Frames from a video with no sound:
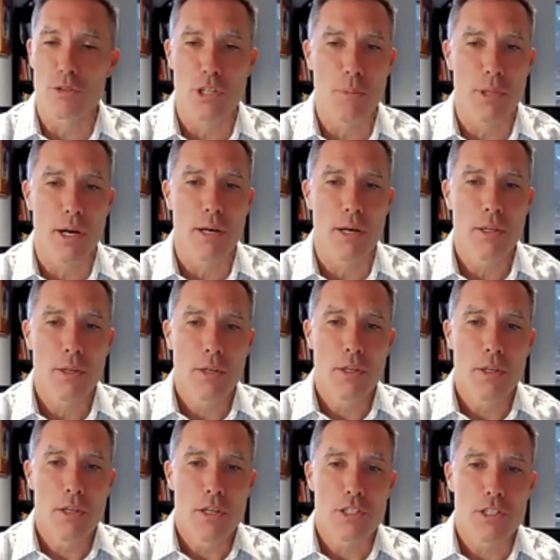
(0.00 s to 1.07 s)
Some of
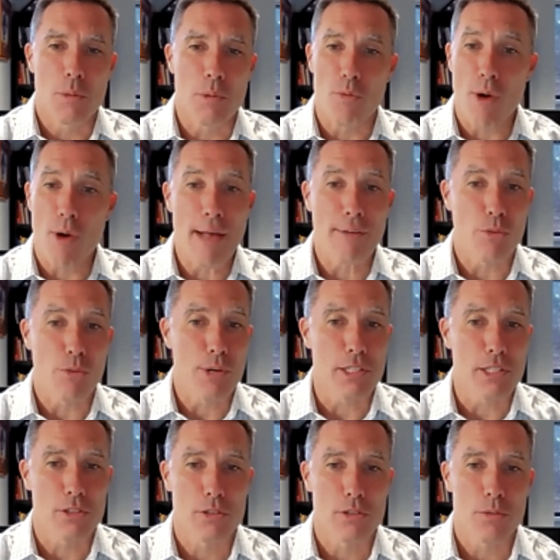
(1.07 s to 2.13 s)
the
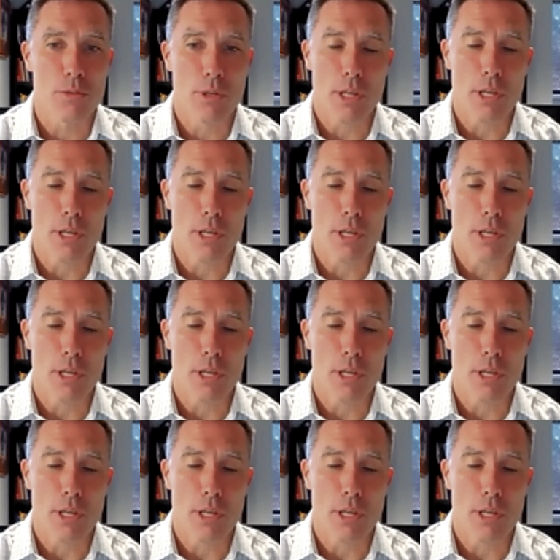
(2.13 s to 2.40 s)
rivalries.